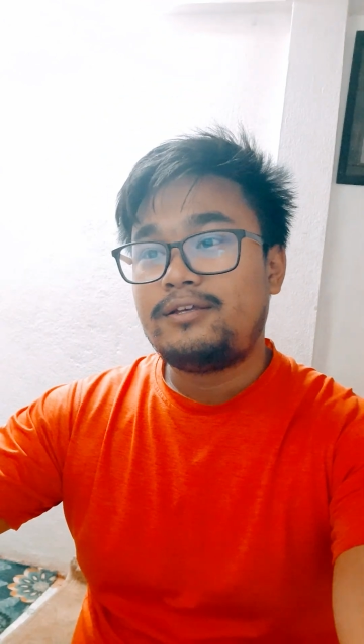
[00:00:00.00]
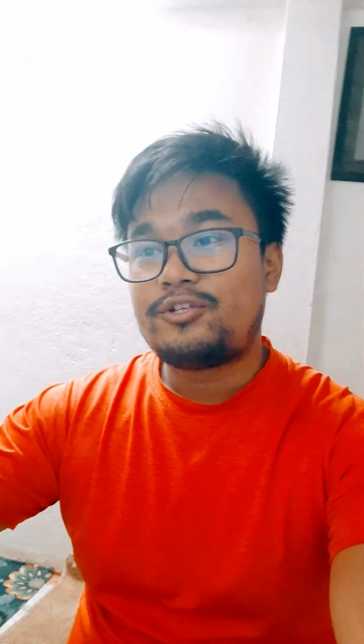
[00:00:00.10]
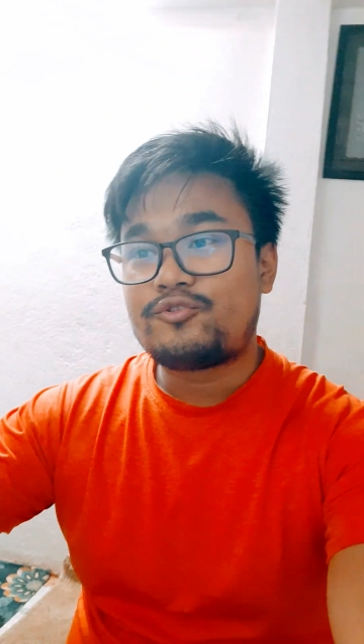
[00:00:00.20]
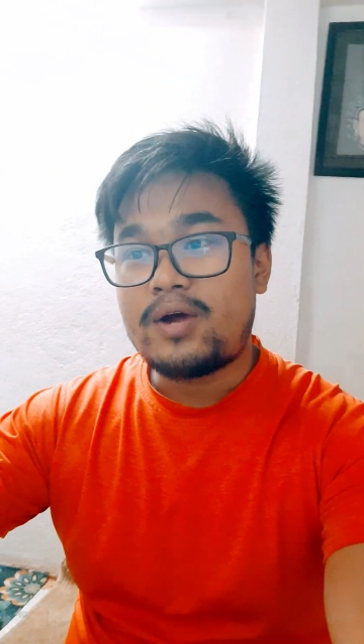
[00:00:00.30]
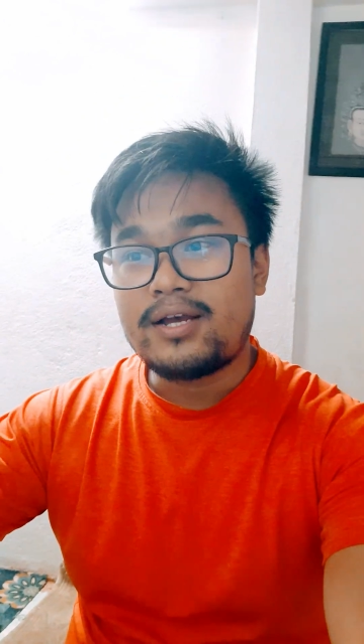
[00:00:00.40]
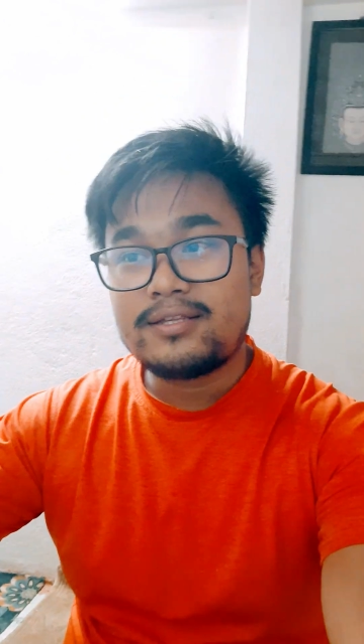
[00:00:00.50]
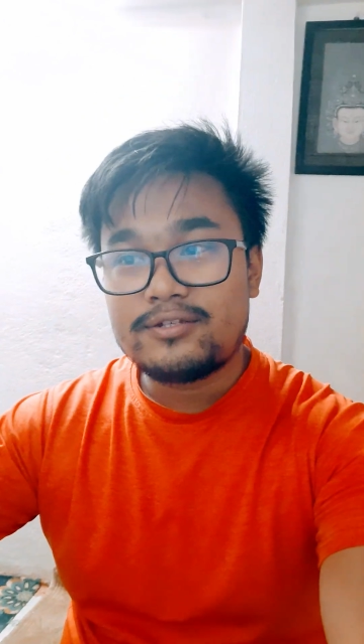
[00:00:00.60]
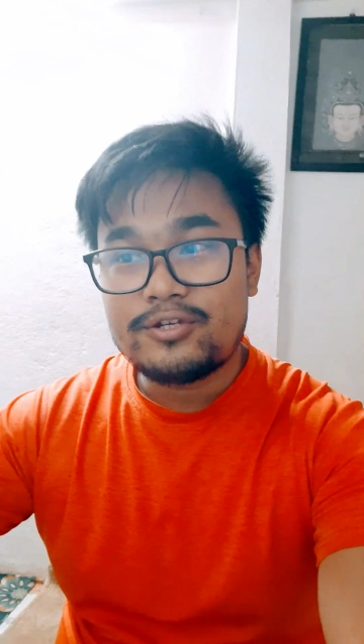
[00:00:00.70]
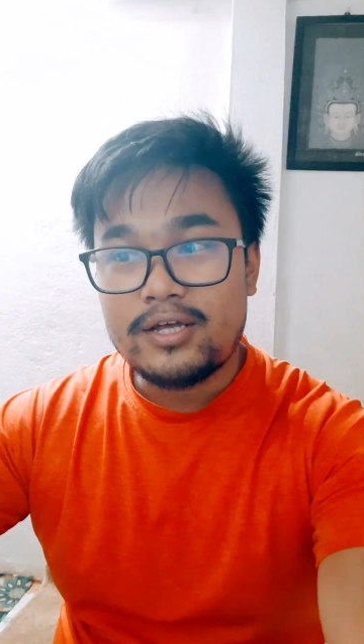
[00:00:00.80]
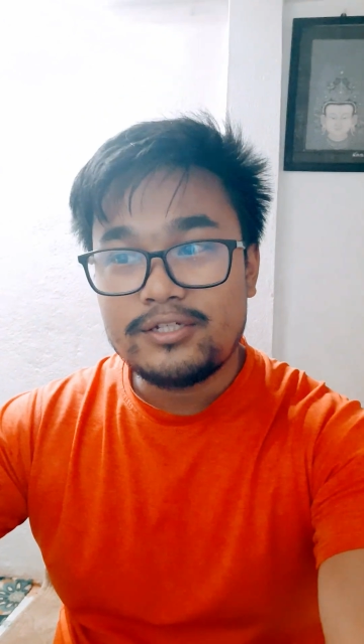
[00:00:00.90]
Struck
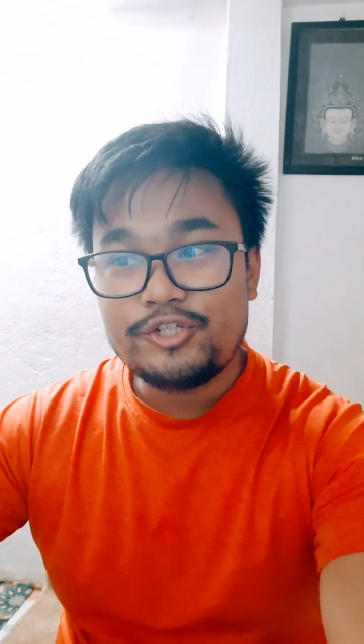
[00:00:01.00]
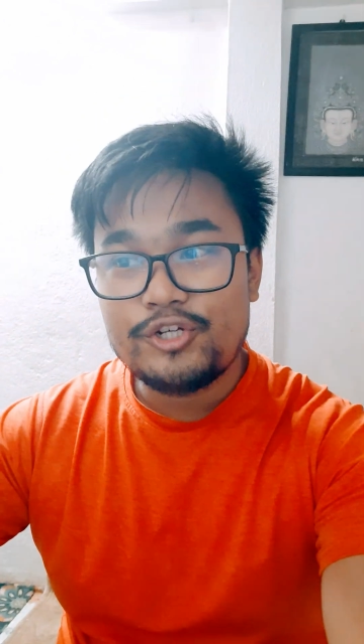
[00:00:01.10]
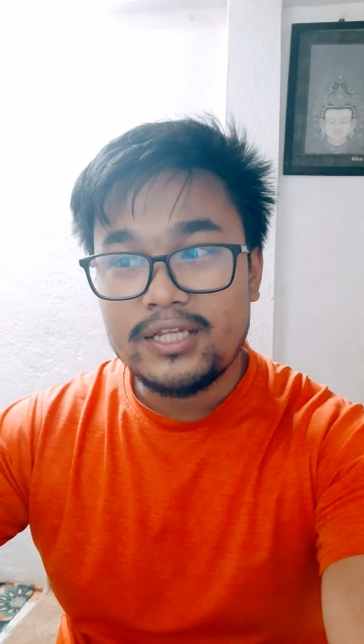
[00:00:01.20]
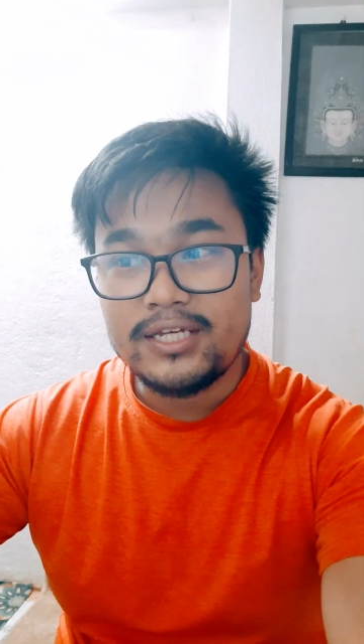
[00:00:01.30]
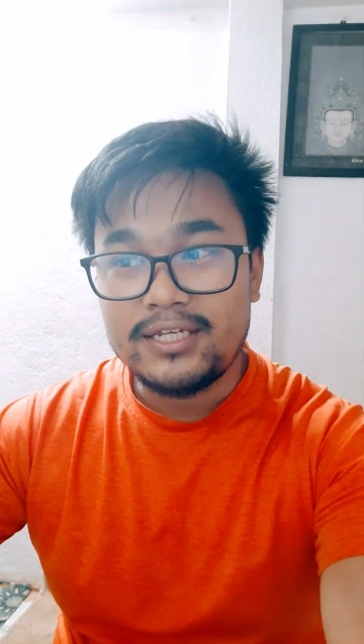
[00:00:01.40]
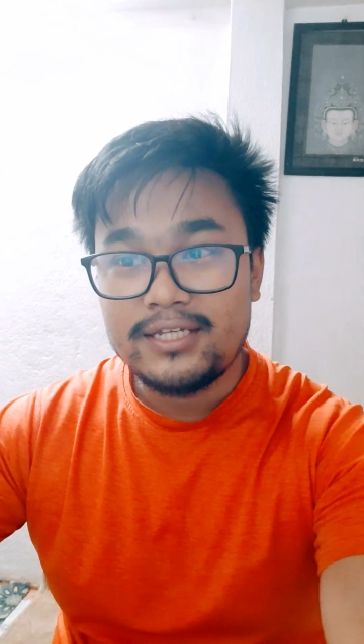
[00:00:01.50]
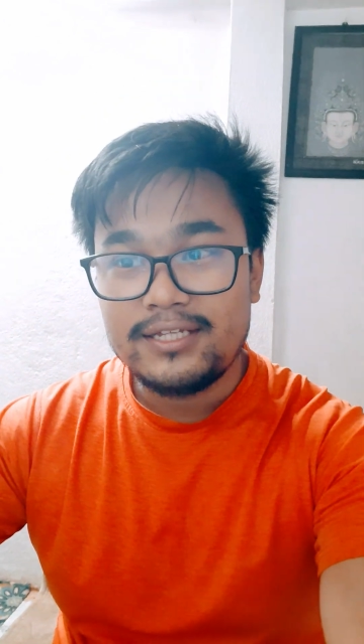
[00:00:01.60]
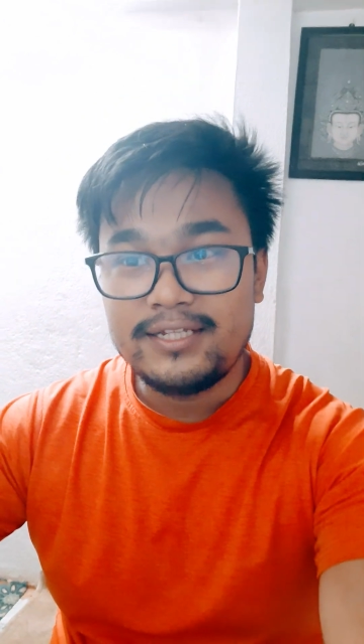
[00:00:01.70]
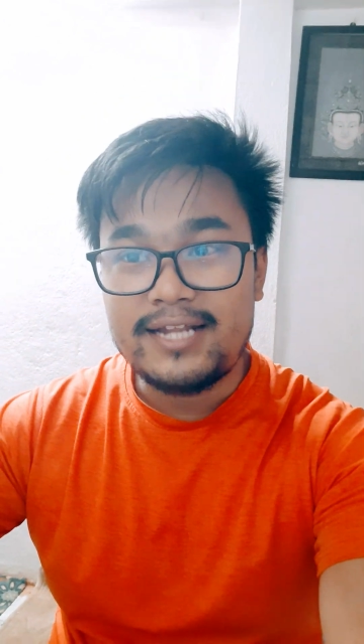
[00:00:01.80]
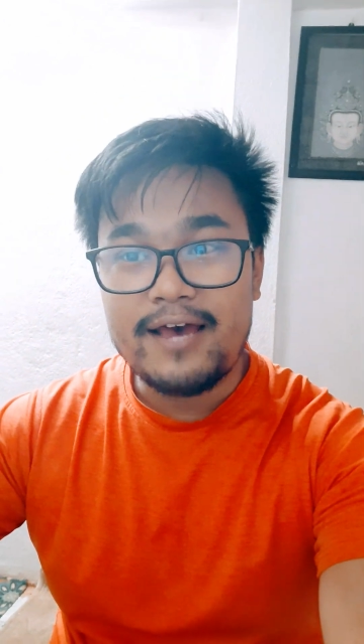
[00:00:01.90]
southern Chile.
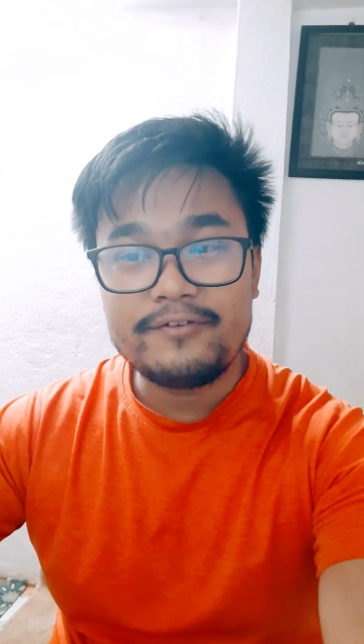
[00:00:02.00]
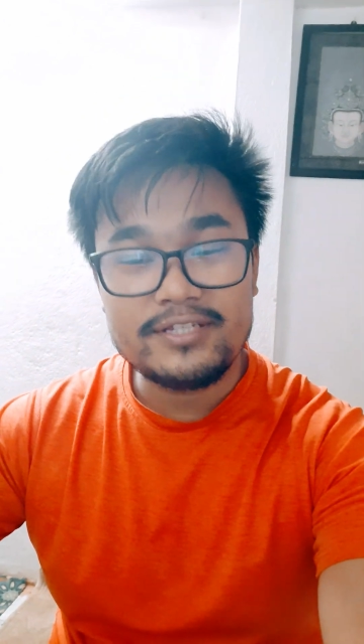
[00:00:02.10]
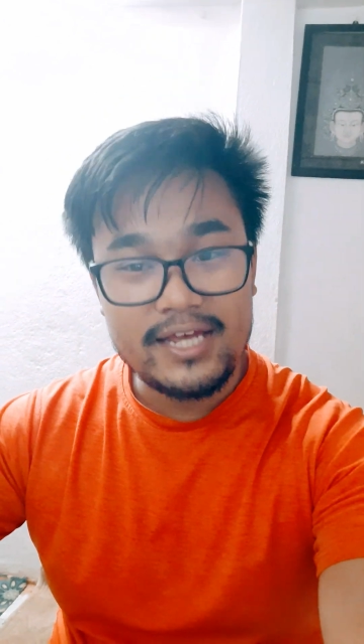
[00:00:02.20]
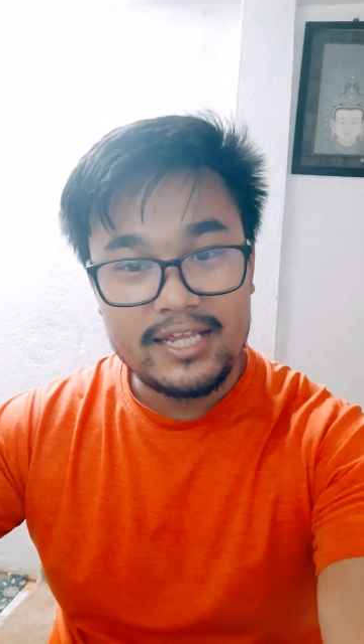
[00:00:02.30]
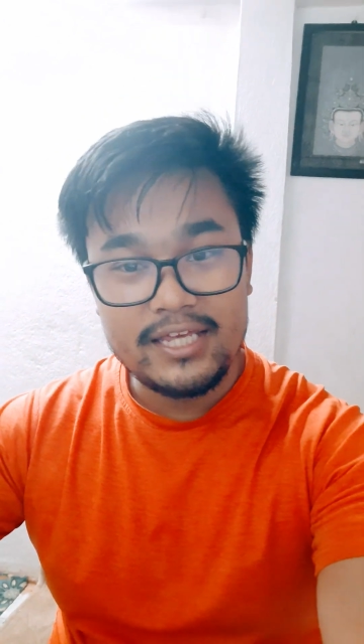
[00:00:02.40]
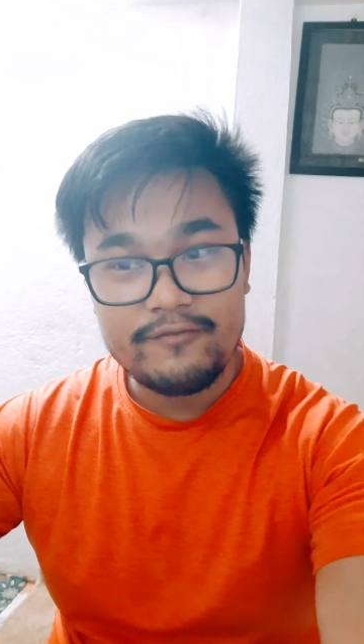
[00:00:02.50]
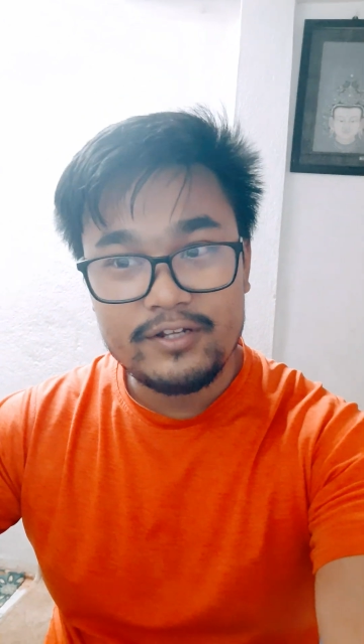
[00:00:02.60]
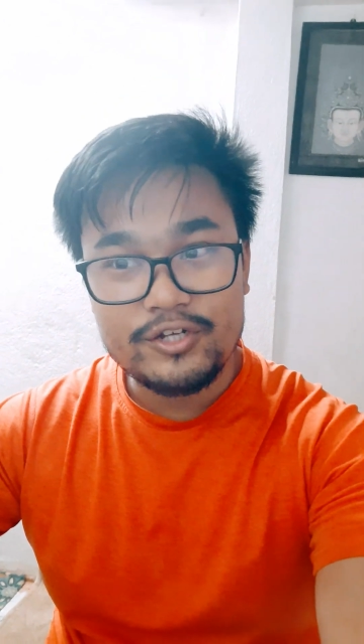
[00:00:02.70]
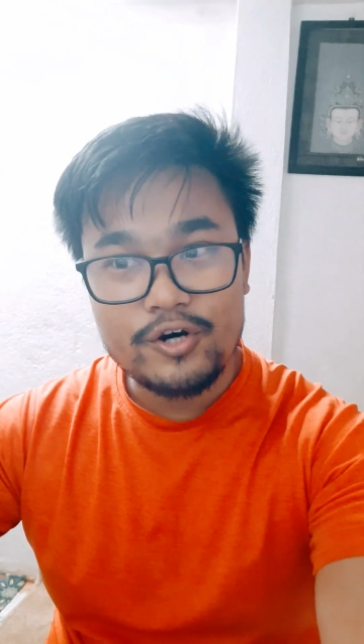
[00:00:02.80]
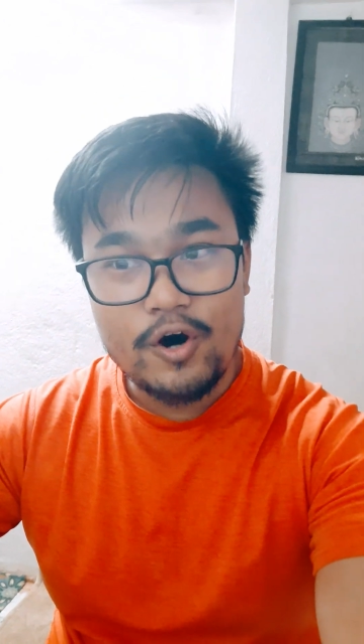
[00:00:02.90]
The devastating
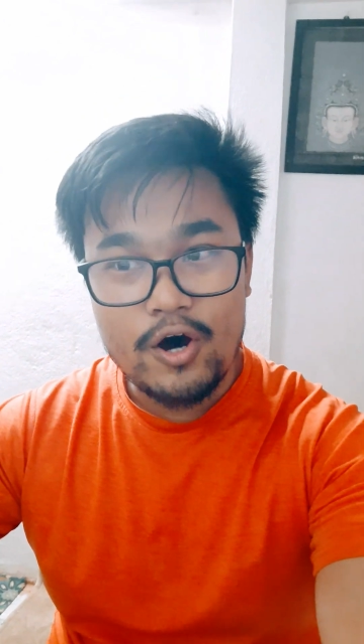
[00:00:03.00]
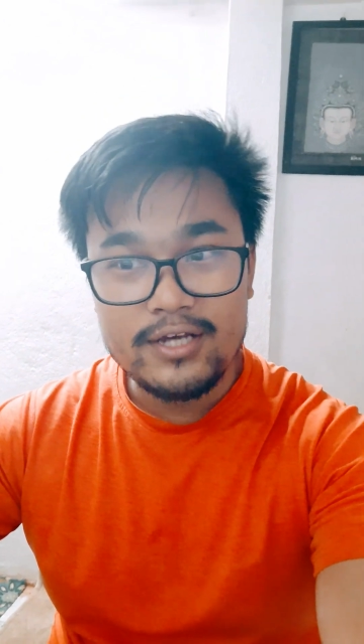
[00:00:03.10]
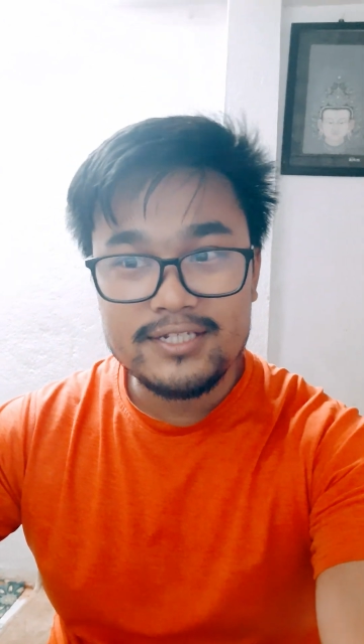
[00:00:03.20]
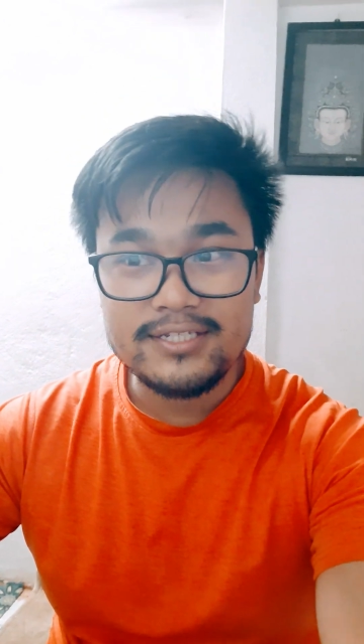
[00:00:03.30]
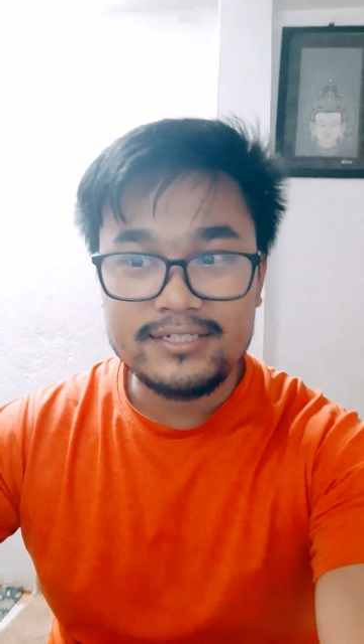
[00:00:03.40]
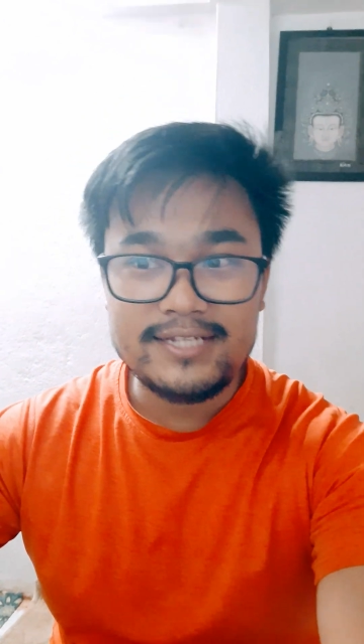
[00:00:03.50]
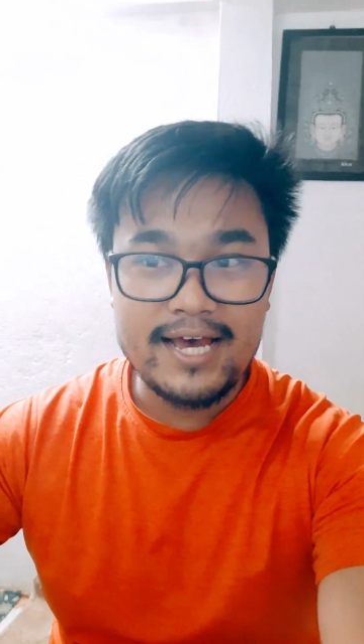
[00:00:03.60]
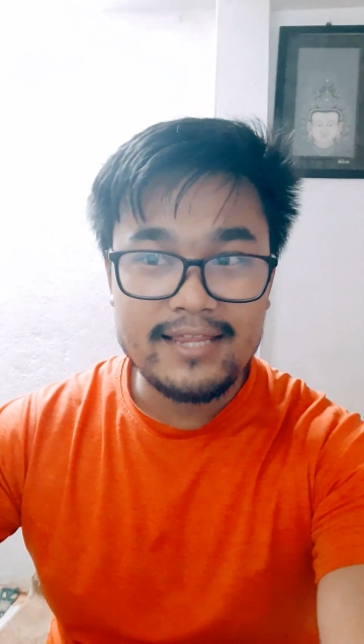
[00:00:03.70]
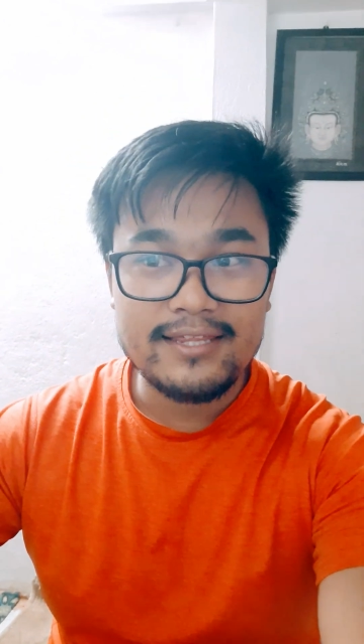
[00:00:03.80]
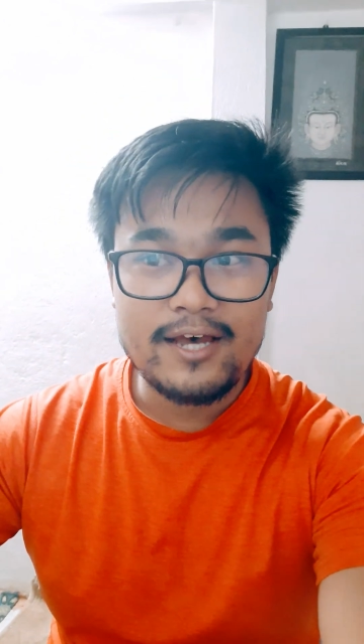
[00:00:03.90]
event caused the
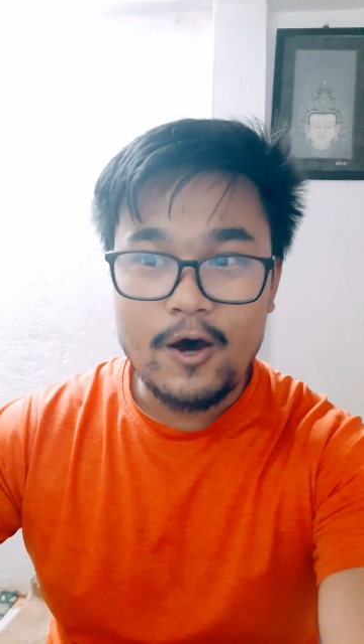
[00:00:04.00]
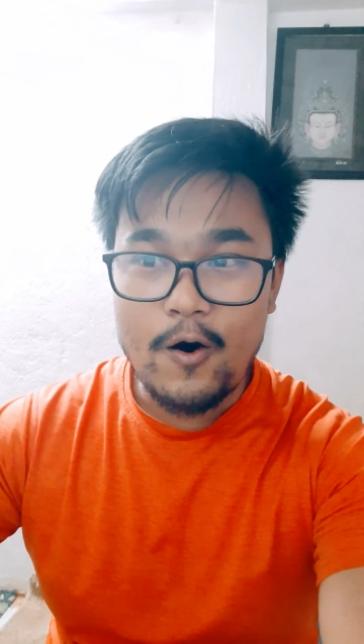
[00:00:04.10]
death